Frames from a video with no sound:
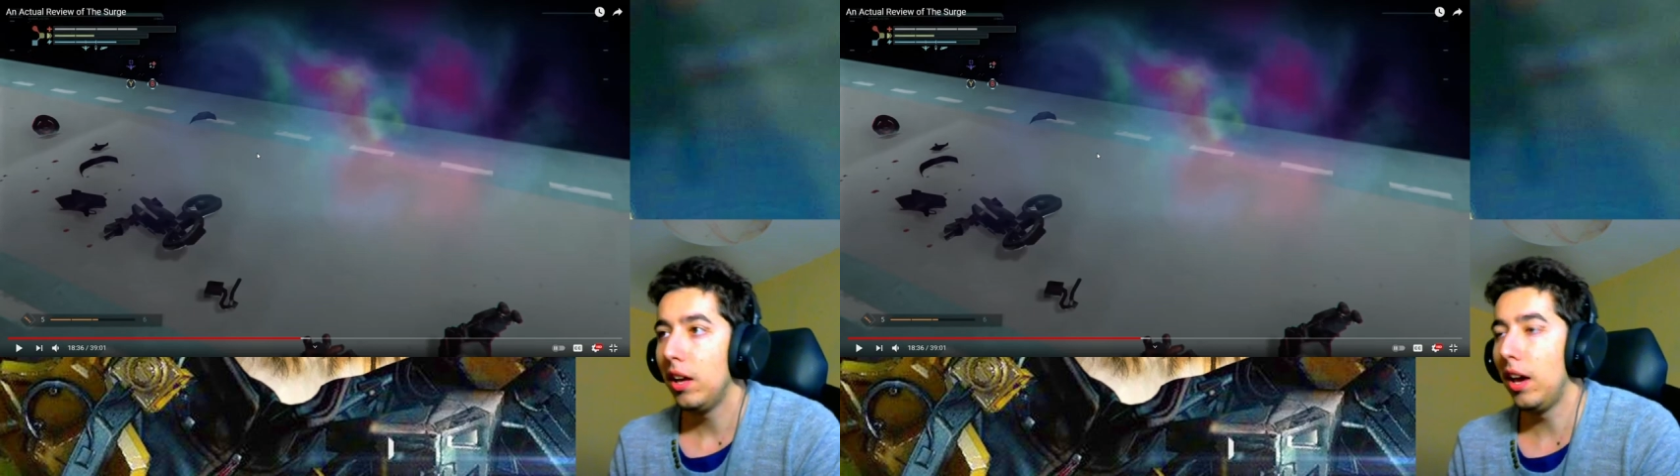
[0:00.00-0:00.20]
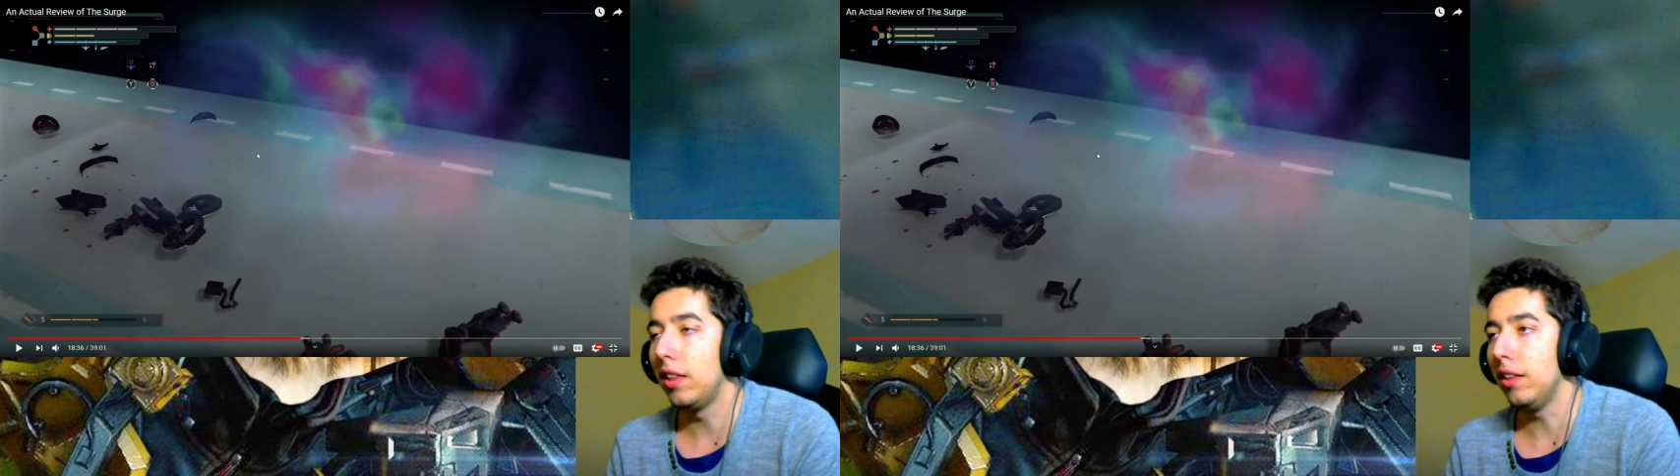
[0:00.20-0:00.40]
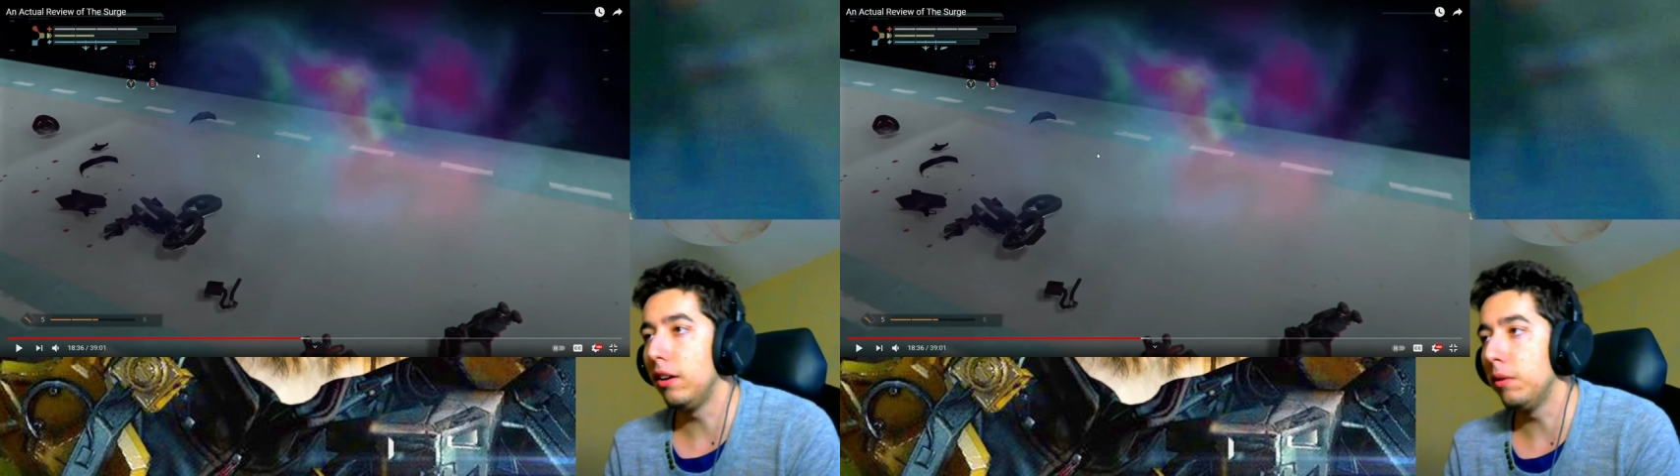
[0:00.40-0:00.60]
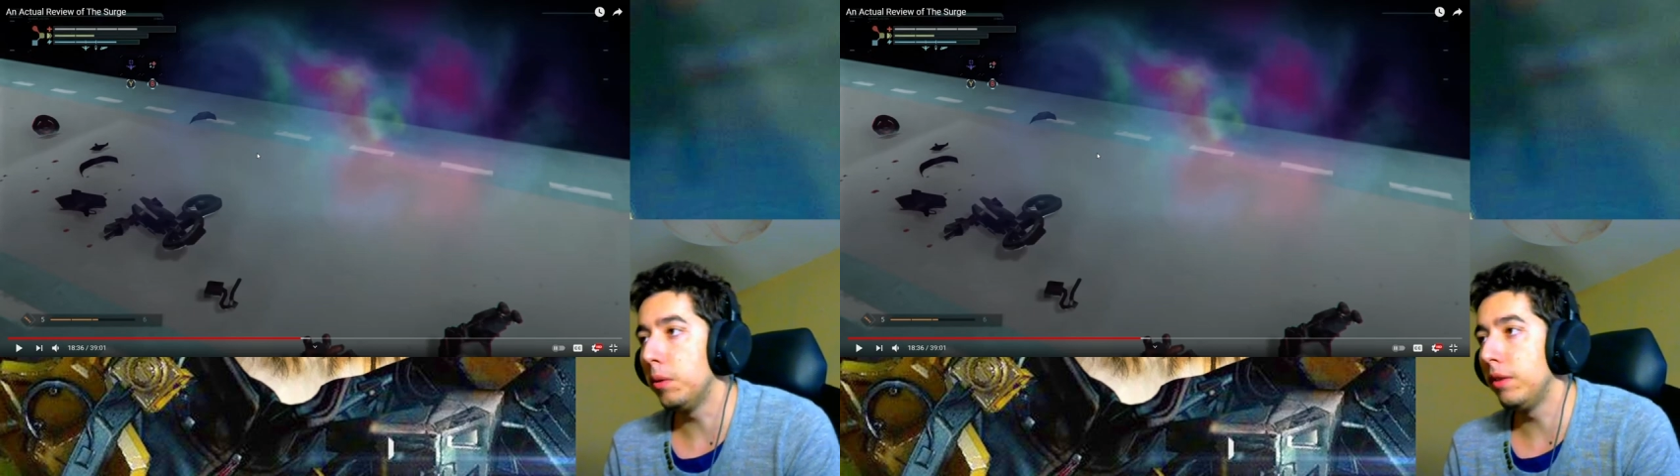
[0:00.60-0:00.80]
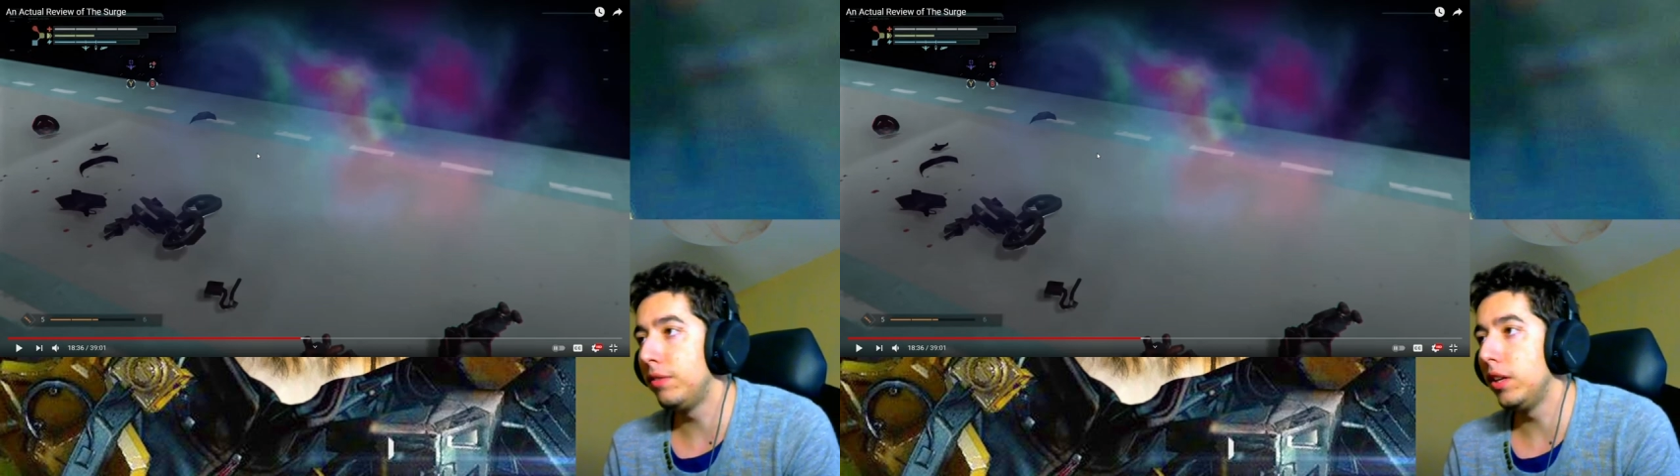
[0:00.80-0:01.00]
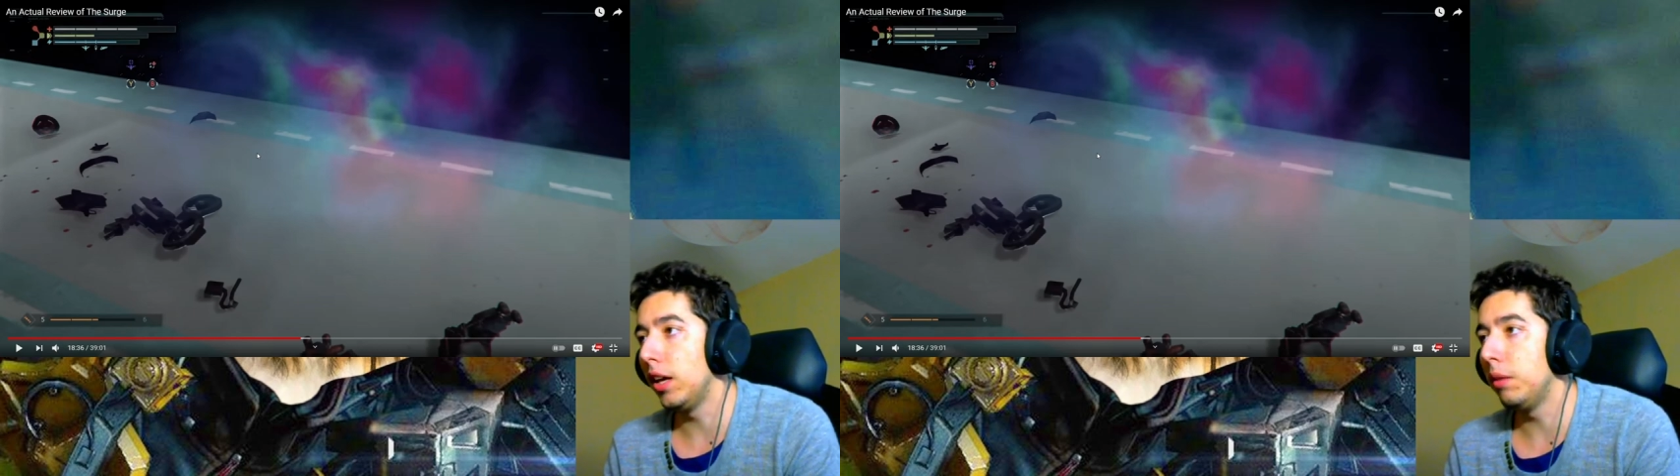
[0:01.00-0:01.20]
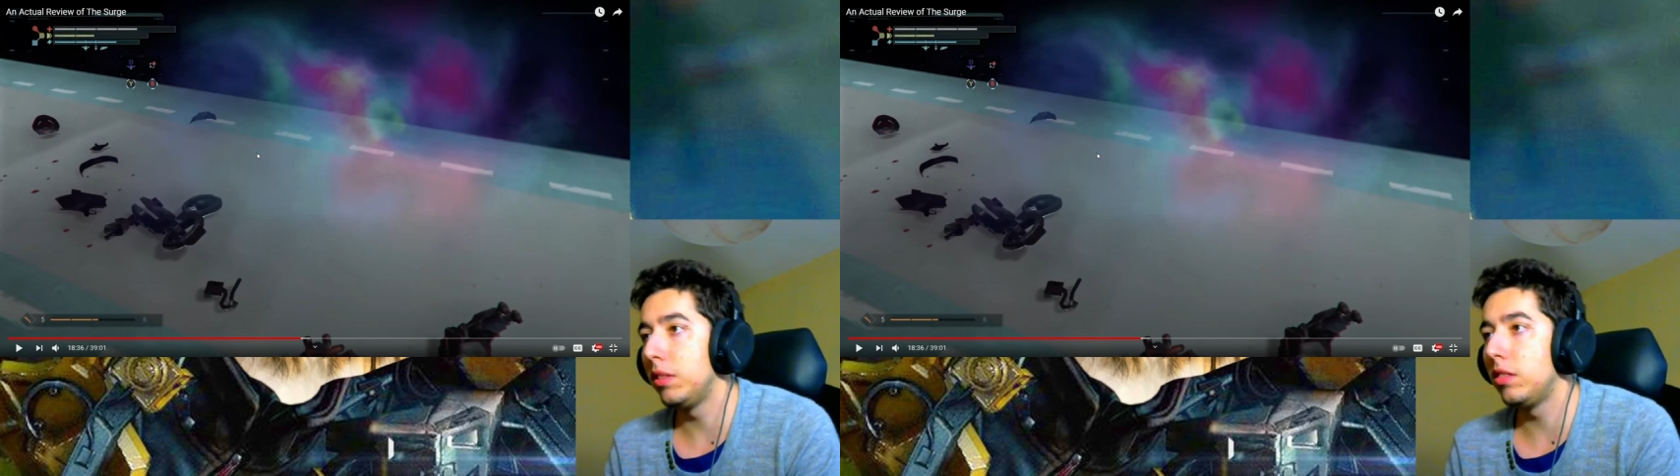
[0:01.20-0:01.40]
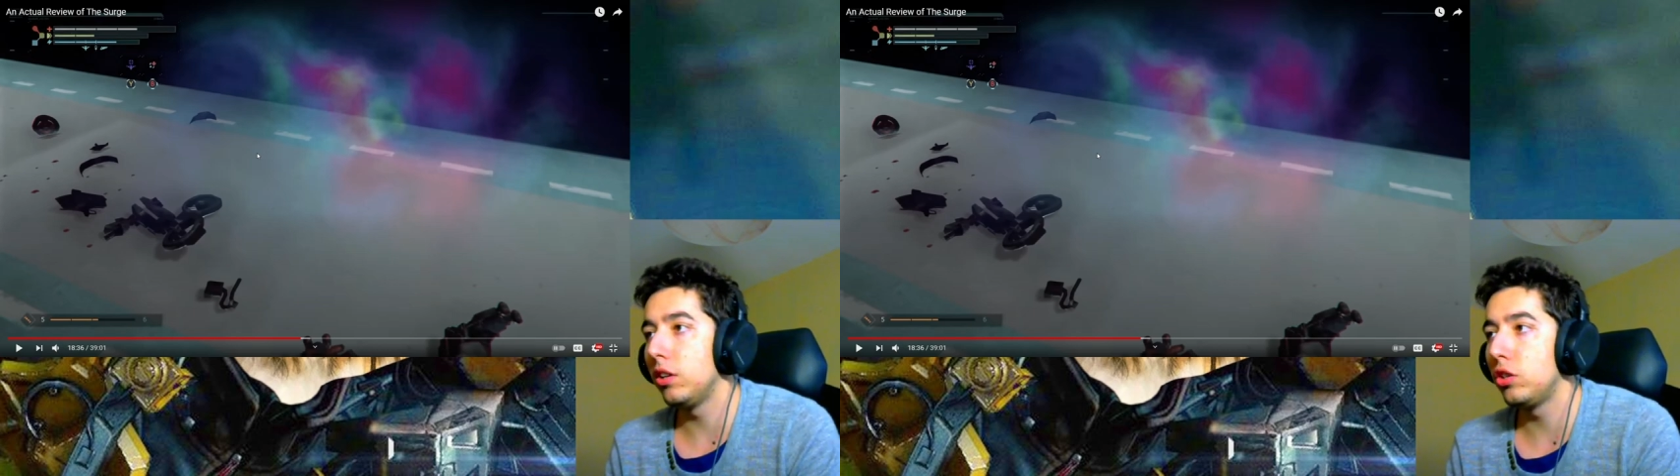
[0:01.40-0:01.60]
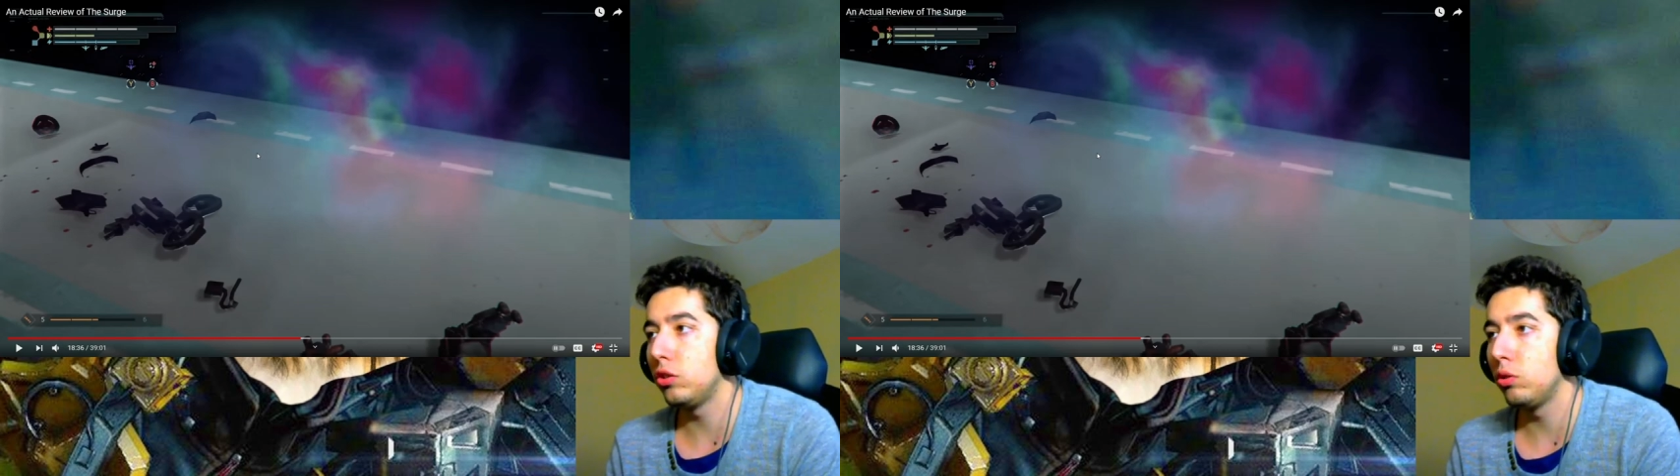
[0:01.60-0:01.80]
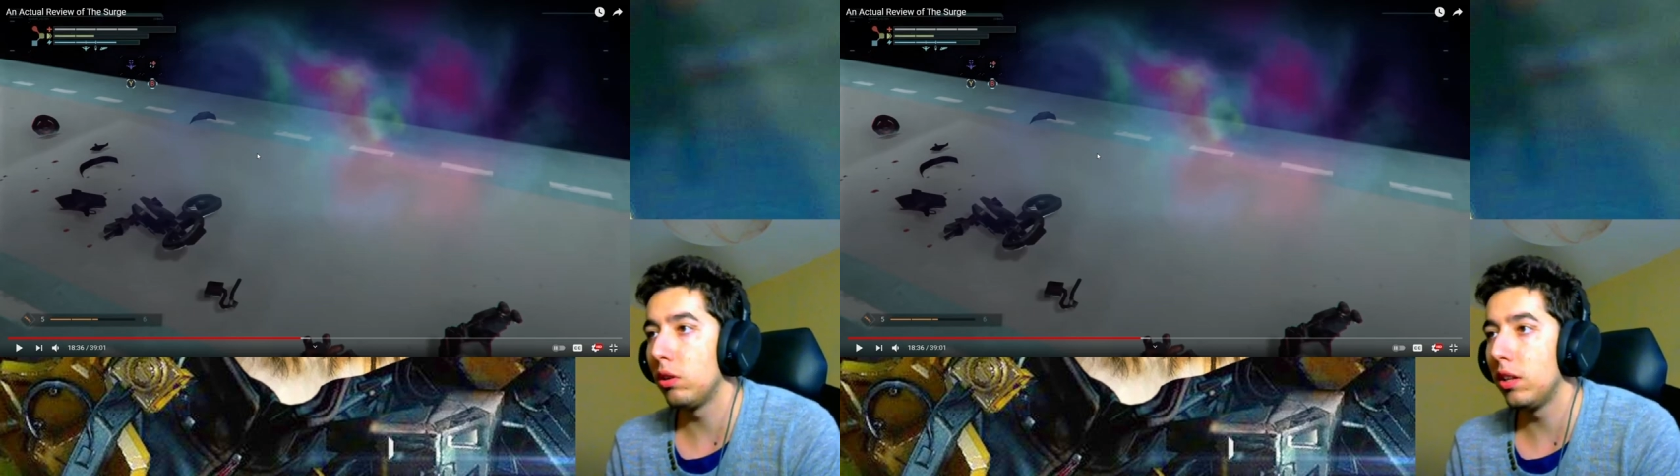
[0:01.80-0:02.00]
and if the enemy
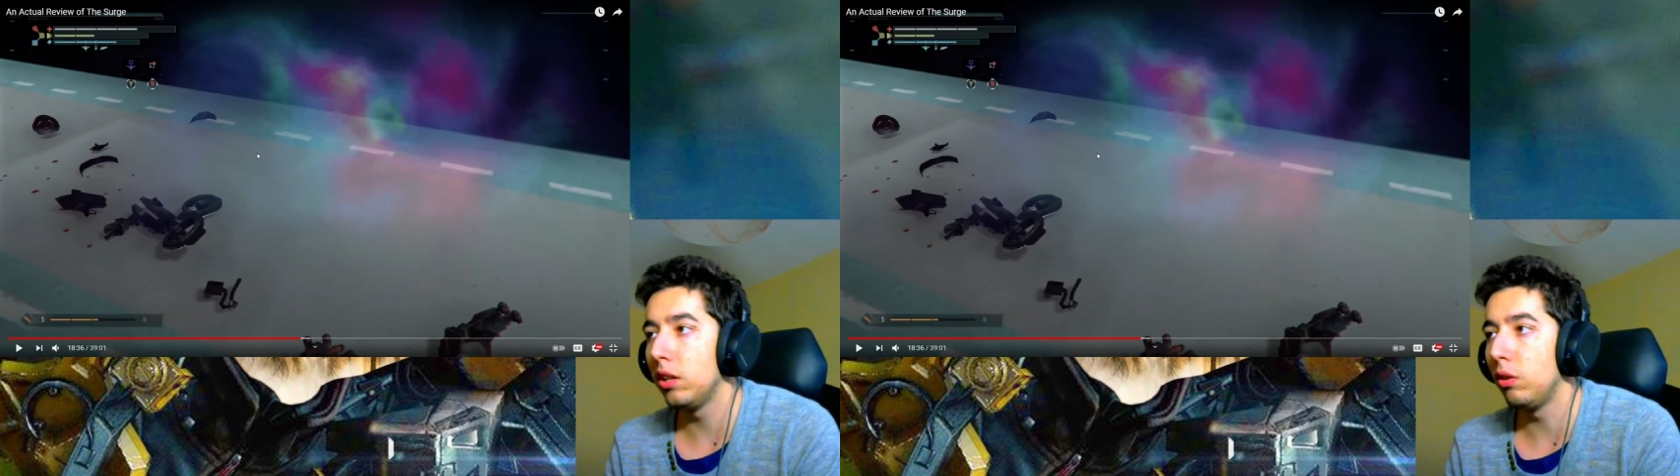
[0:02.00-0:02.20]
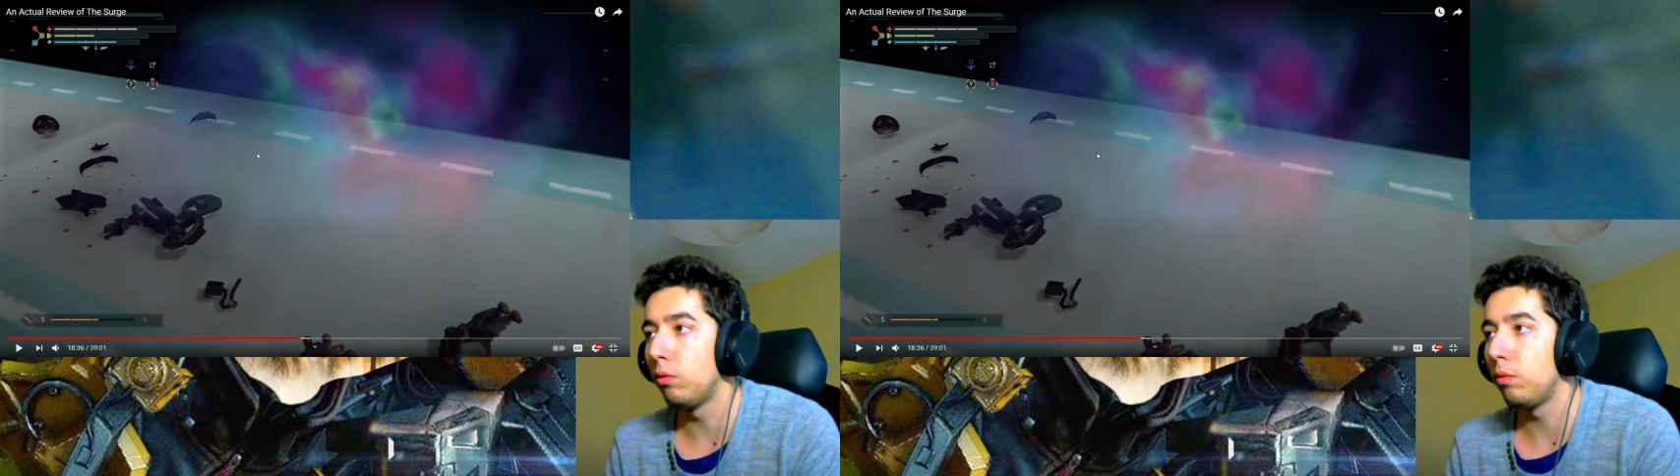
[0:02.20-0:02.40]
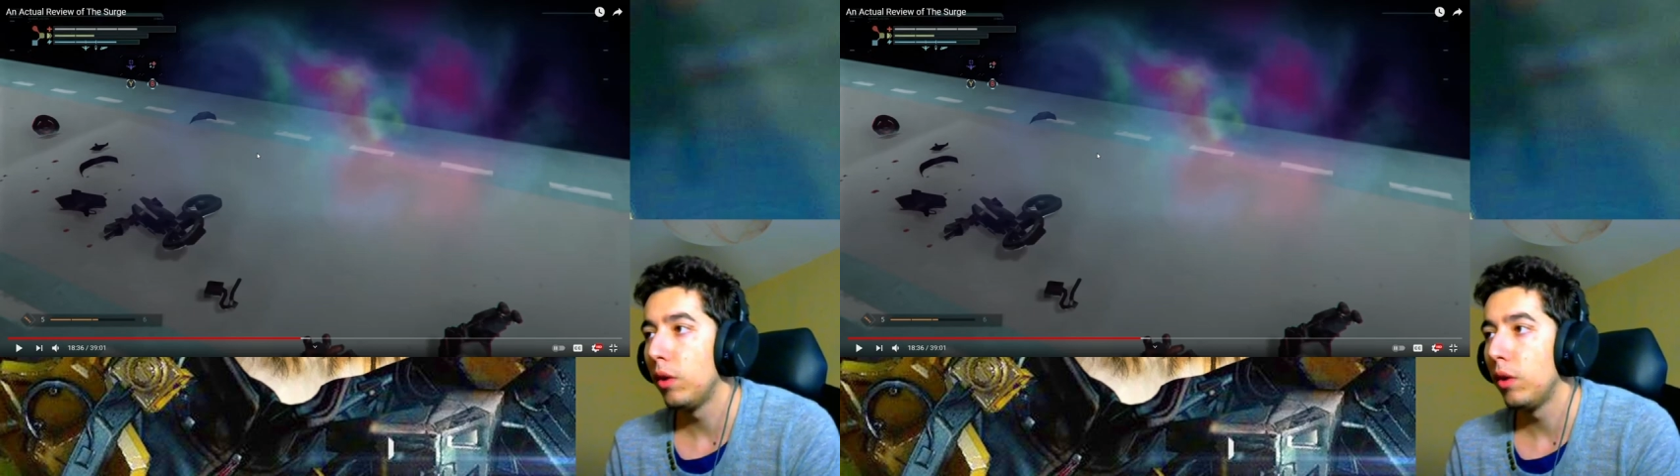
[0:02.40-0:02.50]
touches your little